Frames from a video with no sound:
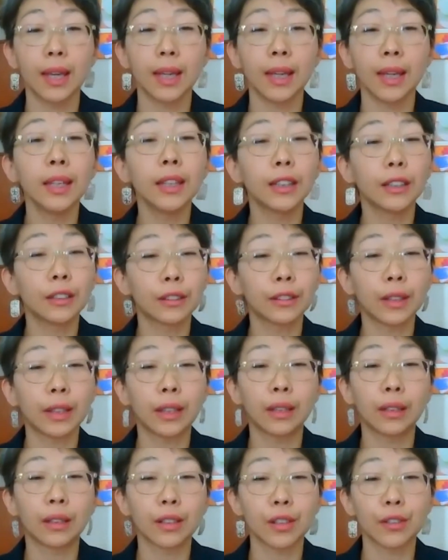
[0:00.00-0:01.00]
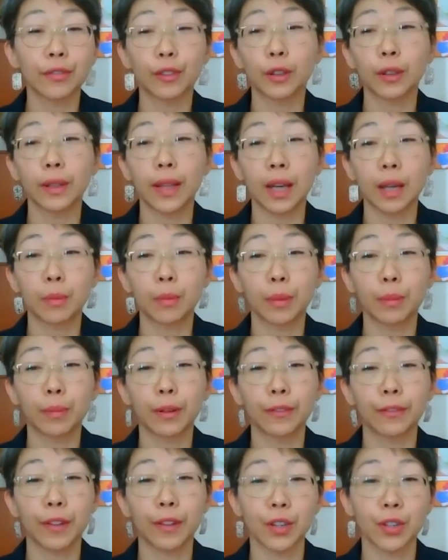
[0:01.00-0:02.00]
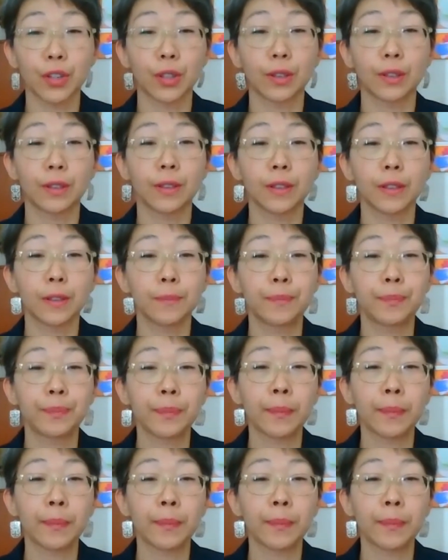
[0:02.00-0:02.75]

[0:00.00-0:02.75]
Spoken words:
and learn English for library professionals.